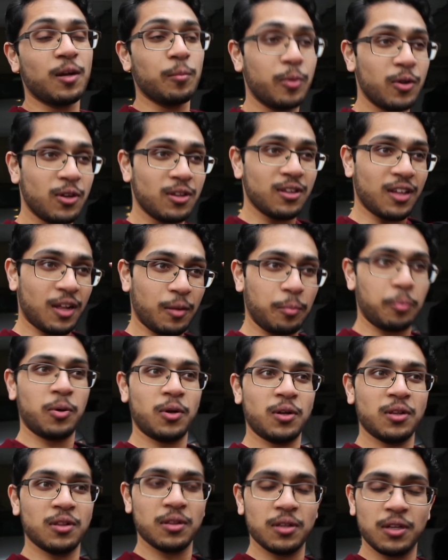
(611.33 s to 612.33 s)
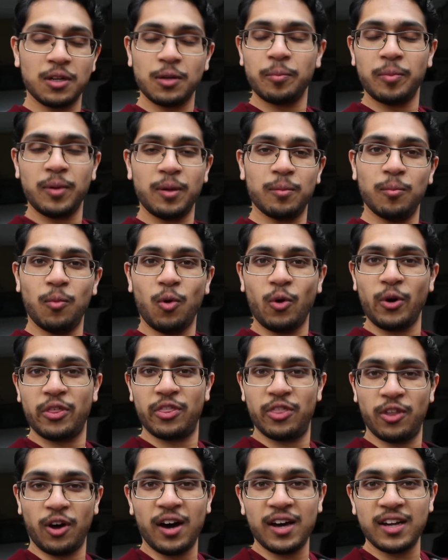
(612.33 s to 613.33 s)
I'll put a, I'll put a little bit more
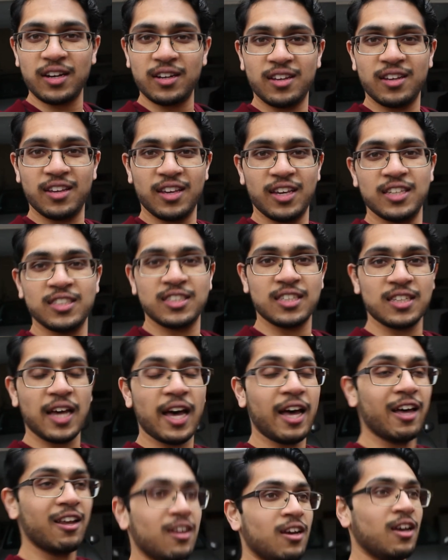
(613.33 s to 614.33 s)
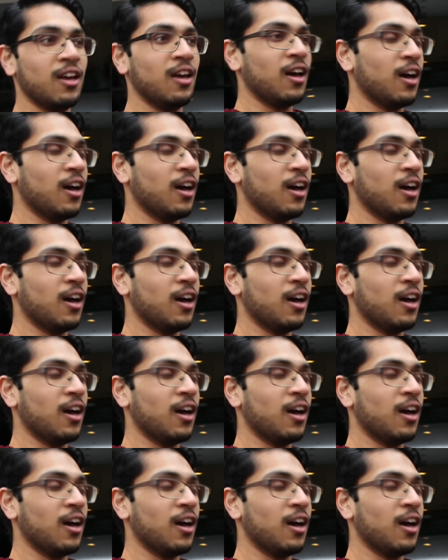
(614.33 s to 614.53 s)
thought into that.